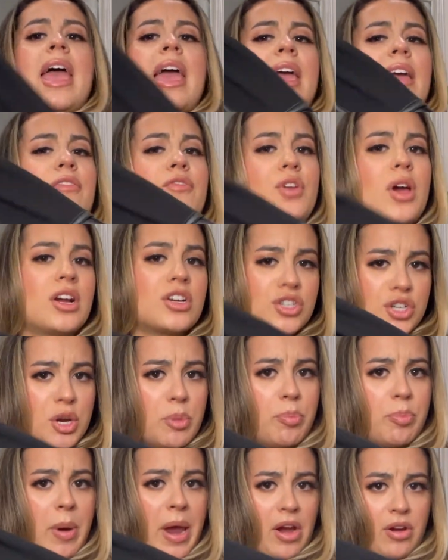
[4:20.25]
If you actually
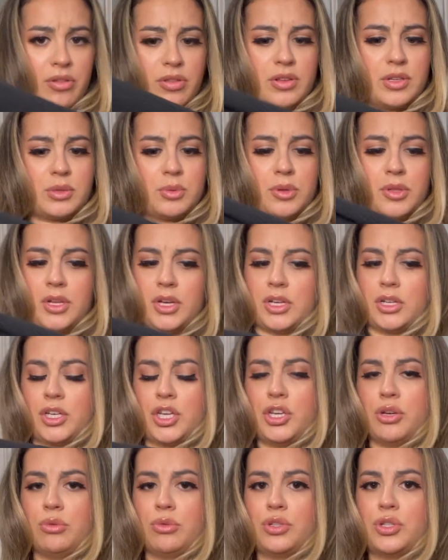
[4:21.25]
pair this with like a
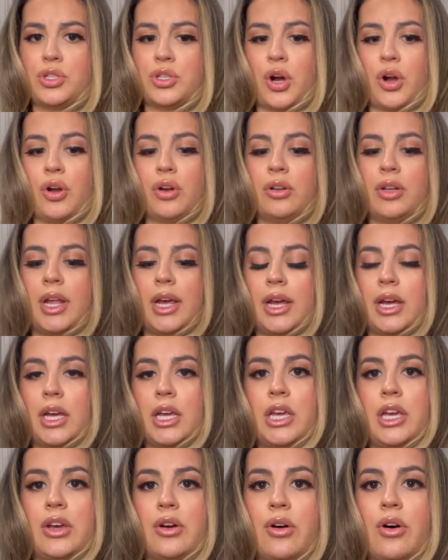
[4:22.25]
cute skirt and like a
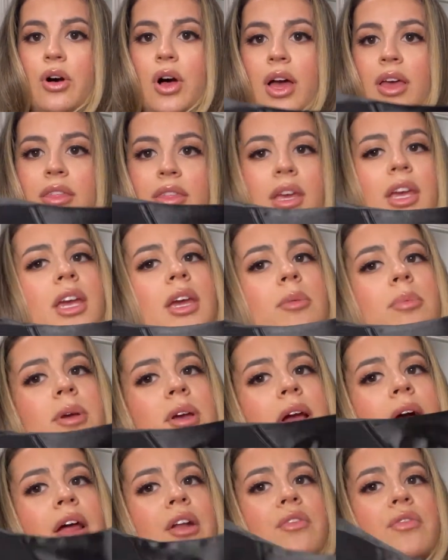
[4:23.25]
heel, I think it'd be
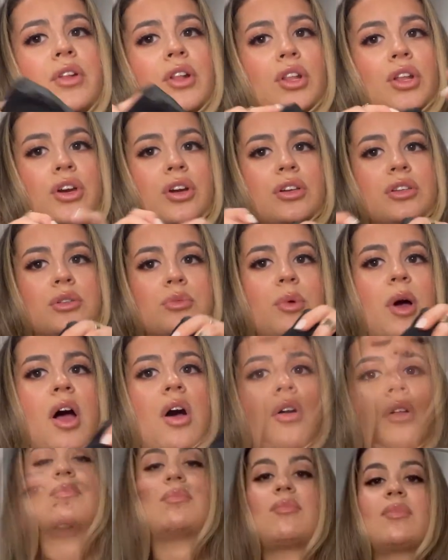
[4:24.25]
kind of a look as
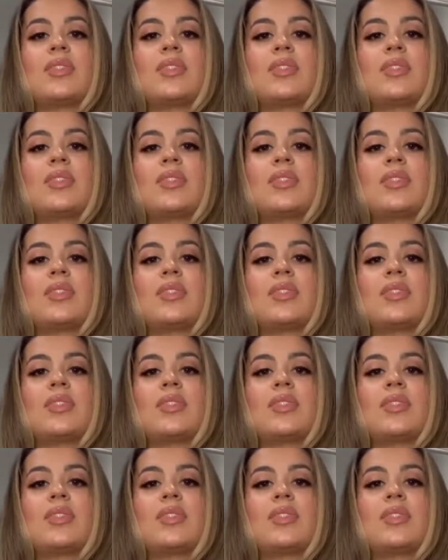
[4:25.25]
well.